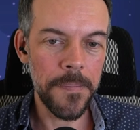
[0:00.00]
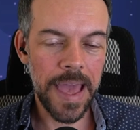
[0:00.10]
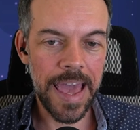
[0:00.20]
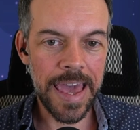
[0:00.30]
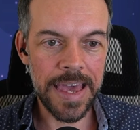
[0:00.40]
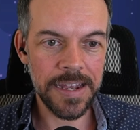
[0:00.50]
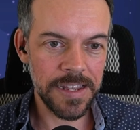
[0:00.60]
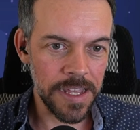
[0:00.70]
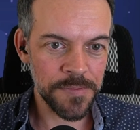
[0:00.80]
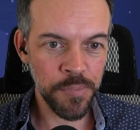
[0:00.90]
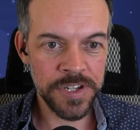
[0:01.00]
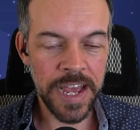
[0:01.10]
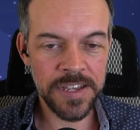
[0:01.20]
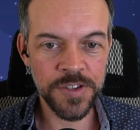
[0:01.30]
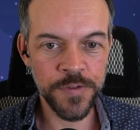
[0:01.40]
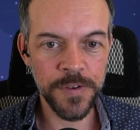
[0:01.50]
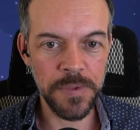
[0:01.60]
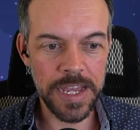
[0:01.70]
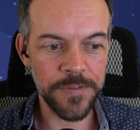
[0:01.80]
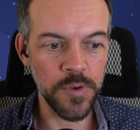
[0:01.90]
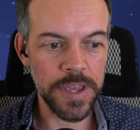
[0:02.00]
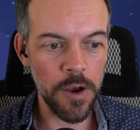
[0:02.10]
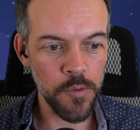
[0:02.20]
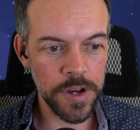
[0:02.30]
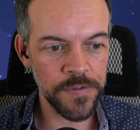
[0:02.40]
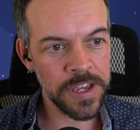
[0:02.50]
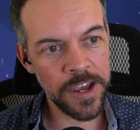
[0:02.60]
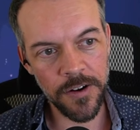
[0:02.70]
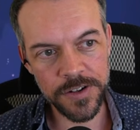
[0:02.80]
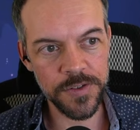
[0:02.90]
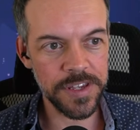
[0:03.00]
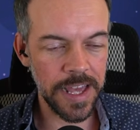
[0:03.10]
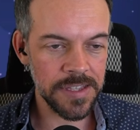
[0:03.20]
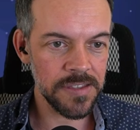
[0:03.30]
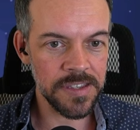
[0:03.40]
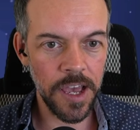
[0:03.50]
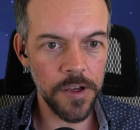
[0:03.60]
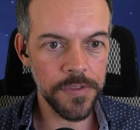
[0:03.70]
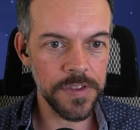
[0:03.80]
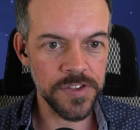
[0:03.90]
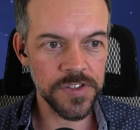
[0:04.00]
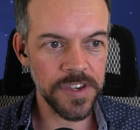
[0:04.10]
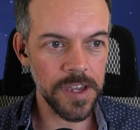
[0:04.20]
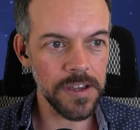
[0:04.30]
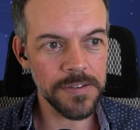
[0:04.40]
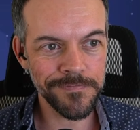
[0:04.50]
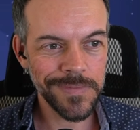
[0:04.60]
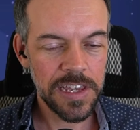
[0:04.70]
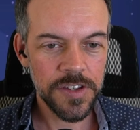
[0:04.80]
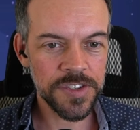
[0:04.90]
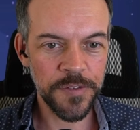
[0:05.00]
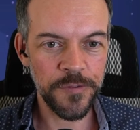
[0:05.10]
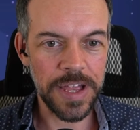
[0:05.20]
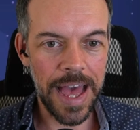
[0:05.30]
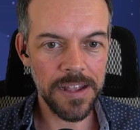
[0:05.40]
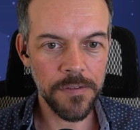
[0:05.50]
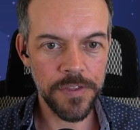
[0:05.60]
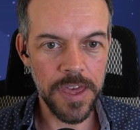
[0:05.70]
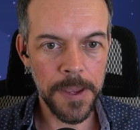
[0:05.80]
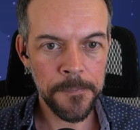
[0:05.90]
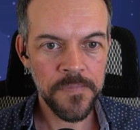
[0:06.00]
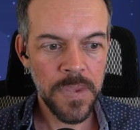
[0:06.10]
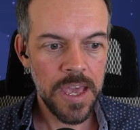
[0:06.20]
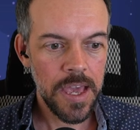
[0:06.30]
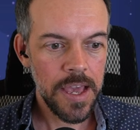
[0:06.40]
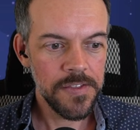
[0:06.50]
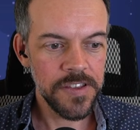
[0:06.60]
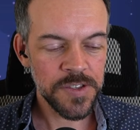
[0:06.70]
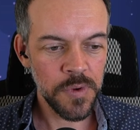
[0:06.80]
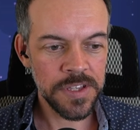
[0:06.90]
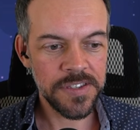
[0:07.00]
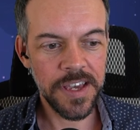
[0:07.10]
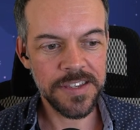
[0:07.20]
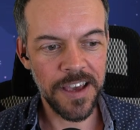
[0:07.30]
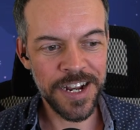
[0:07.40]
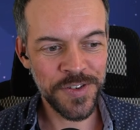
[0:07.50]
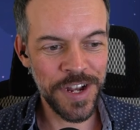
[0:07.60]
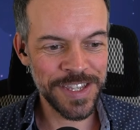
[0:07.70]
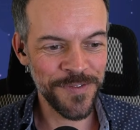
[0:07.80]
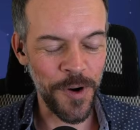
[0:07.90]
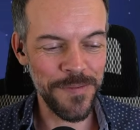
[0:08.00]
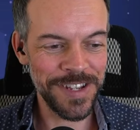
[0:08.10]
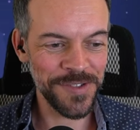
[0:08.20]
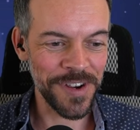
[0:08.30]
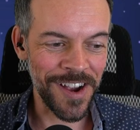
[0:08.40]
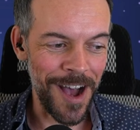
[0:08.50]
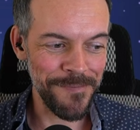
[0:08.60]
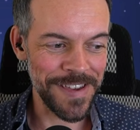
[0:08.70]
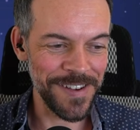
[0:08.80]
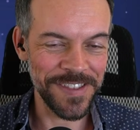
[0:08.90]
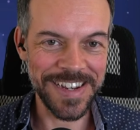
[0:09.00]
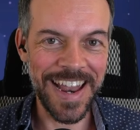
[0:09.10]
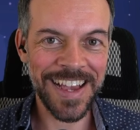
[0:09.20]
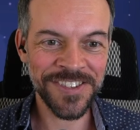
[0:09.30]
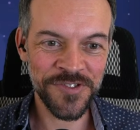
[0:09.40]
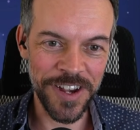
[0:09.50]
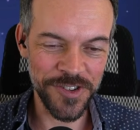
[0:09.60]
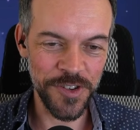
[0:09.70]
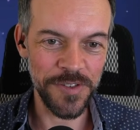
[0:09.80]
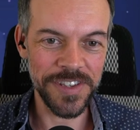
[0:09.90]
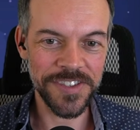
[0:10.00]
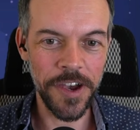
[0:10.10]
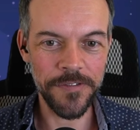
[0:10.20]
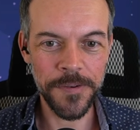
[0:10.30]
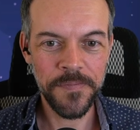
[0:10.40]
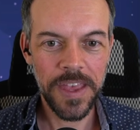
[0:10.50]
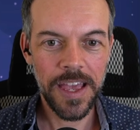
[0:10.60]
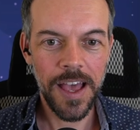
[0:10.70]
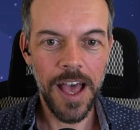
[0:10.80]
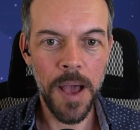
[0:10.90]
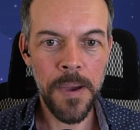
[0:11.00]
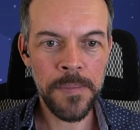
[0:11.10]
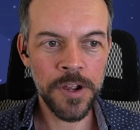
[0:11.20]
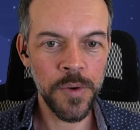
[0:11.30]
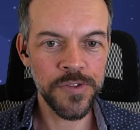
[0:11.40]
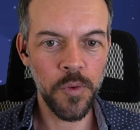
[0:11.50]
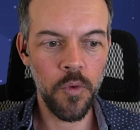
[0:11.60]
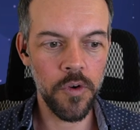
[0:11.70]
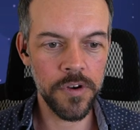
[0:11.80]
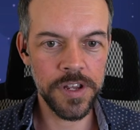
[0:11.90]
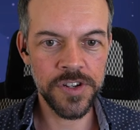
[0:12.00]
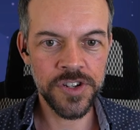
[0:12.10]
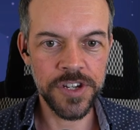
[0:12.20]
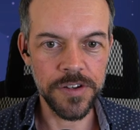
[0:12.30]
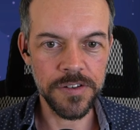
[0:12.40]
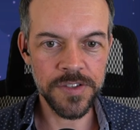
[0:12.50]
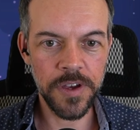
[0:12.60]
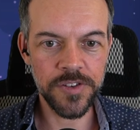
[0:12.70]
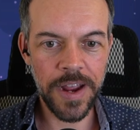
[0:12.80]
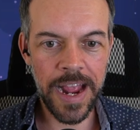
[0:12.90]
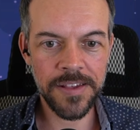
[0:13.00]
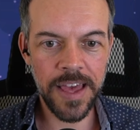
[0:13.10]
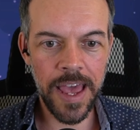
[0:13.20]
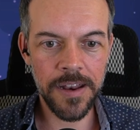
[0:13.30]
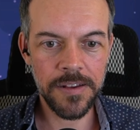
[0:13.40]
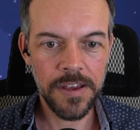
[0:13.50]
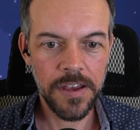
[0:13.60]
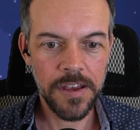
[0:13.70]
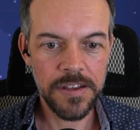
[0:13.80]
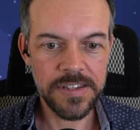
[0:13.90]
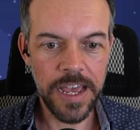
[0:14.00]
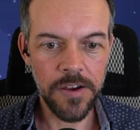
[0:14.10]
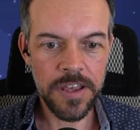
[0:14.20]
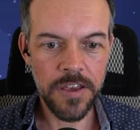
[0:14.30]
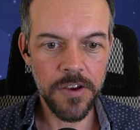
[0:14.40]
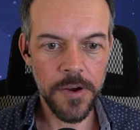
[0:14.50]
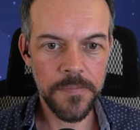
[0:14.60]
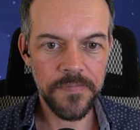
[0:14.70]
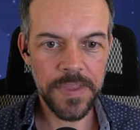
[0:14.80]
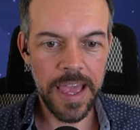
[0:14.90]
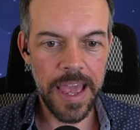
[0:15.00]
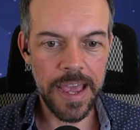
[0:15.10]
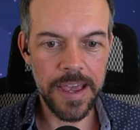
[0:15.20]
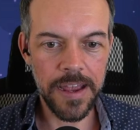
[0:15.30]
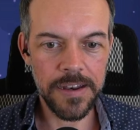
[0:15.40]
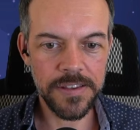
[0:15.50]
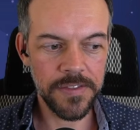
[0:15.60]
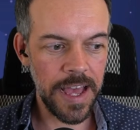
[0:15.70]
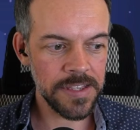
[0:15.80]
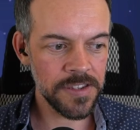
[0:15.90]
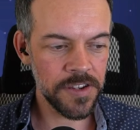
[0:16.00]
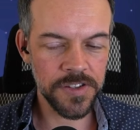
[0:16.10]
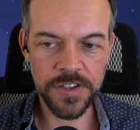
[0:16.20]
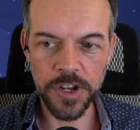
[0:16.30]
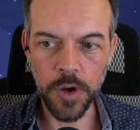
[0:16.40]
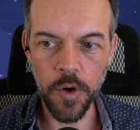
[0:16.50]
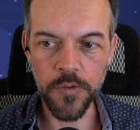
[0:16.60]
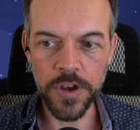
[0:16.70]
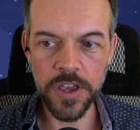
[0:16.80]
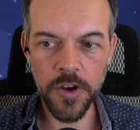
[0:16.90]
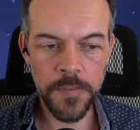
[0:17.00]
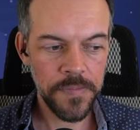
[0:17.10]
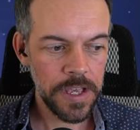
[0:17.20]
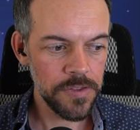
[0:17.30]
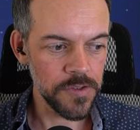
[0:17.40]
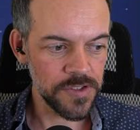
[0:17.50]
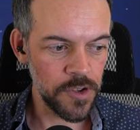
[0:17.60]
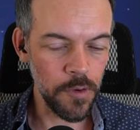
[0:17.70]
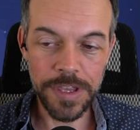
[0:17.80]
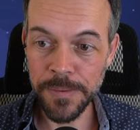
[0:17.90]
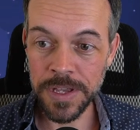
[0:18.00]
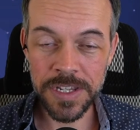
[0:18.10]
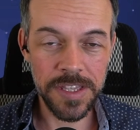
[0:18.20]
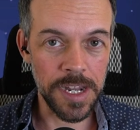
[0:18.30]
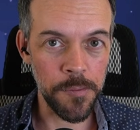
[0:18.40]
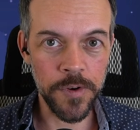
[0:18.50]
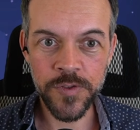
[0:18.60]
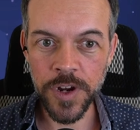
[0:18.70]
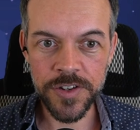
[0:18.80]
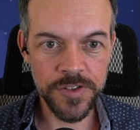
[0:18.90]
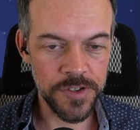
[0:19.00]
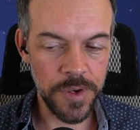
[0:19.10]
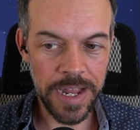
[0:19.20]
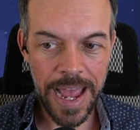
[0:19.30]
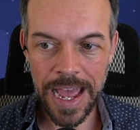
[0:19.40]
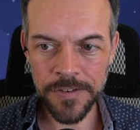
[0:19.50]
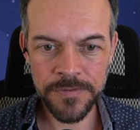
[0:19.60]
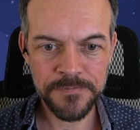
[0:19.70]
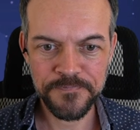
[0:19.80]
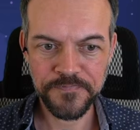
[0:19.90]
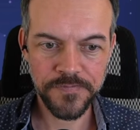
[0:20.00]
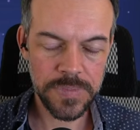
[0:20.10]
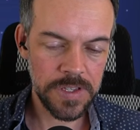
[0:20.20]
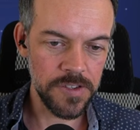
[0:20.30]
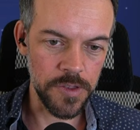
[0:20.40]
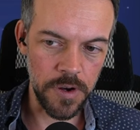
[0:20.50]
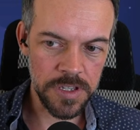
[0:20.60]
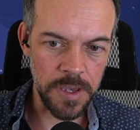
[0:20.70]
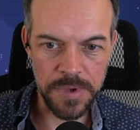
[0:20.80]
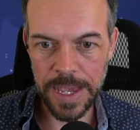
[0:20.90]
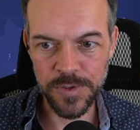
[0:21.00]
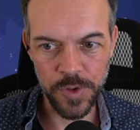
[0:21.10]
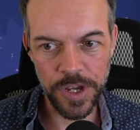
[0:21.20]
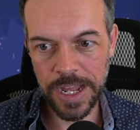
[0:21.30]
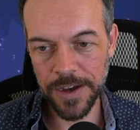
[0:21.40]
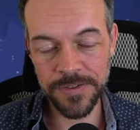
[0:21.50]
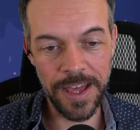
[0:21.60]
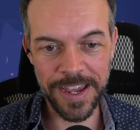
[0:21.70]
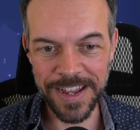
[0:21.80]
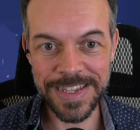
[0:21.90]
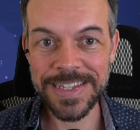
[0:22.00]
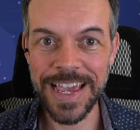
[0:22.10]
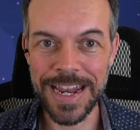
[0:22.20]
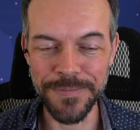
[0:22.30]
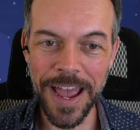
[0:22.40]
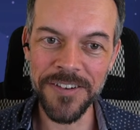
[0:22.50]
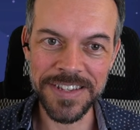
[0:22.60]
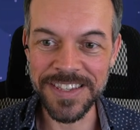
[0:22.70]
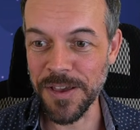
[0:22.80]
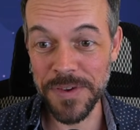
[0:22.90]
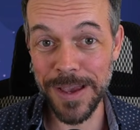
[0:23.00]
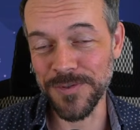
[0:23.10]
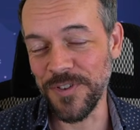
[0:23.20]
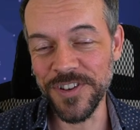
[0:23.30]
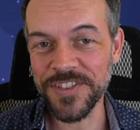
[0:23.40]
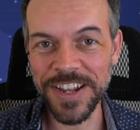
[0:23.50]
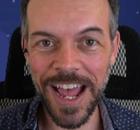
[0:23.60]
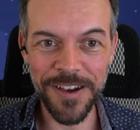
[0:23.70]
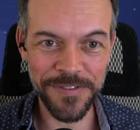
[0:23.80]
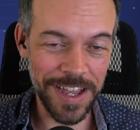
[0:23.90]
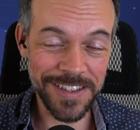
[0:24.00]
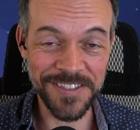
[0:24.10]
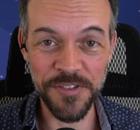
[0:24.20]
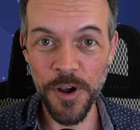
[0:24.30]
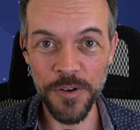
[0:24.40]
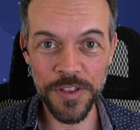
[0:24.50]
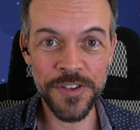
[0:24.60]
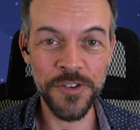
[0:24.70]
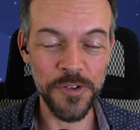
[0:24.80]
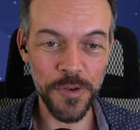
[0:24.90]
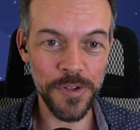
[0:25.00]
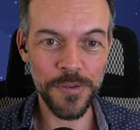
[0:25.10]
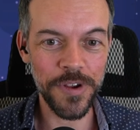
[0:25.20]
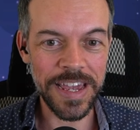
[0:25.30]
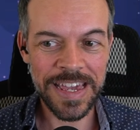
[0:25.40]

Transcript: And it protects you from, like, if you get rid of the character that gets this health, it's just like just a flat thing. This one says I transform into a copy of the next treasure you discover. I'm going to go with the Worn Shield. So I drag that down here, and that's just going to go over here. There's no limit to the number of treasures you can have. So there are some games where you're going to have like an insane amount, and some games where you're just going to have like 0 to 2 or 3.